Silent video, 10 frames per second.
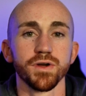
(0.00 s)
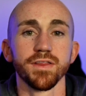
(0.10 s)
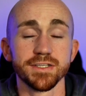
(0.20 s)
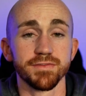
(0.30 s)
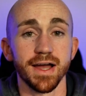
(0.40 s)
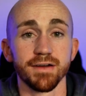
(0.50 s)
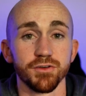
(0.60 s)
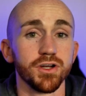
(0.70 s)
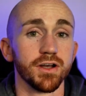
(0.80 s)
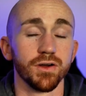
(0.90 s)
one of these five are
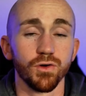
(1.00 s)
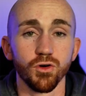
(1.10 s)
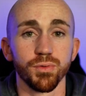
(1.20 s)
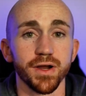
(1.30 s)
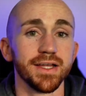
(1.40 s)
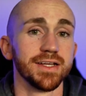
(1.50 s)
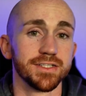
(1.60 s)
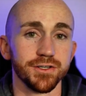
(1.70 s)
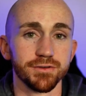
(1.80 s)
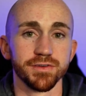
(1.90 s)
you gonna incorporate
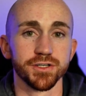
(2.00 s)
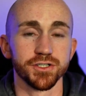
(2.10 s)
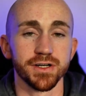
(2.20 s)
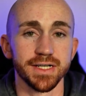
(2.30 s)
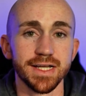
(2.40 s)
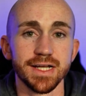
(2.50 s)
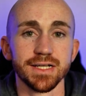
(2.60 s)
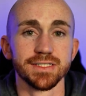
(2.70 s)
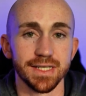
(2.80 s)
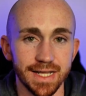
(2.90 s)
into your fitness journey
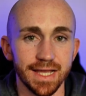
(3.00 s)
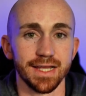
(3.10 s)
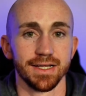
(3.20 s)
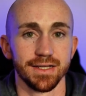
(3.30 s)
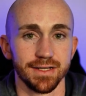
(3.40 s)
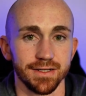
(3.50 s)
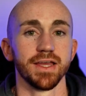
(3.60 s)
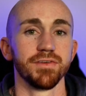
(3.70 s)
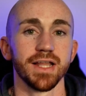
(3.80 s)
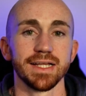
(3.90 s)
today.
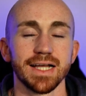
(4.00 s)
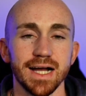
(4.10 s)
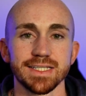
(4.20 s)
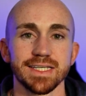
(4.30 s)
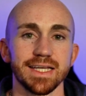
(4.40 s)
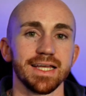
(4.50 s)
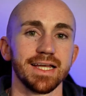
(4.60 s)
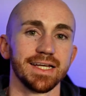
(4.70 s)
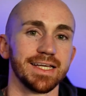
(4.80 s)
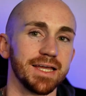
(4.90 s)
If you like the content,
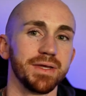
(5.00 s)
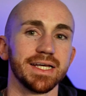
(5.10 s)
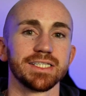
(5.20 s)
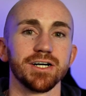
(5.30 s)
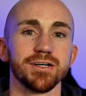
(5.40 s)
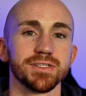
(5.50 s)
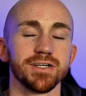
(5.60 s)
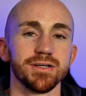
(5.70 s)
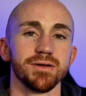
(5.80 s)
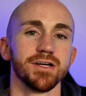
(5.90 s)
give me a thumbs
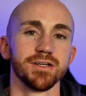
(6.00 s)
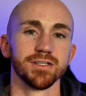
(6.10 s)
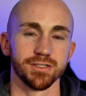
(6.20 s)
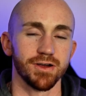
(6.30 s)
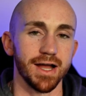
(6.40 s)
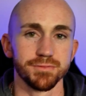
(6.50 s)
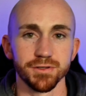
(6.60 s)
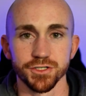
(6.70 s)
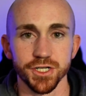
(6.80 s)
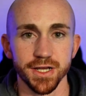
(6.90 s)
up, subscribe to
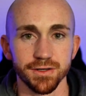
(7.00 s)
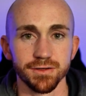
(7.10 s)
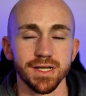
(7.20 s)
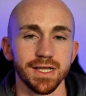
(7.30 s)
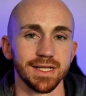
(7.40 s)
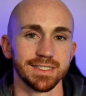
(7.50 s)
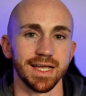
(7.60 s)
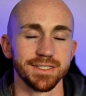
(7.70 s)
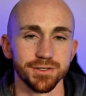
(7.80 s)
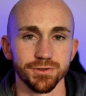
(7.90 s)
the channel, and
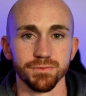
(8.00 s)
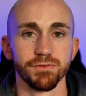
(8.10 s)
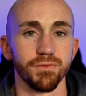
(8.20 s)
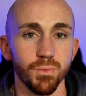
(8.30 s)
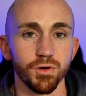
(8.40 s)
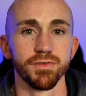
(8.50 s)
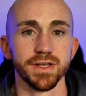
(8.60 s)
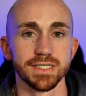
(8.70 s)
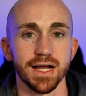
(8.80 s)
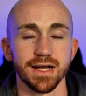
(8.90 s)
stay tuned for more
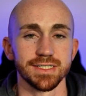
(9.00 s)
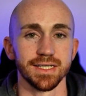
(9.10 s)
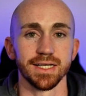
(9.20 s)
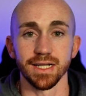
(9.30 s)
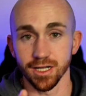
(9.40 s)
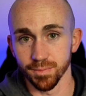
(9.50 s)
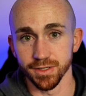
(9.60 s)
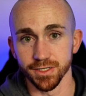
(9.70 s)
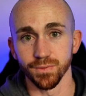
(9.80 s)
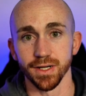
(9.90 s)
fitness content
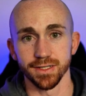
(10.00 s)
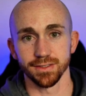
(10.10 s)
coming your way.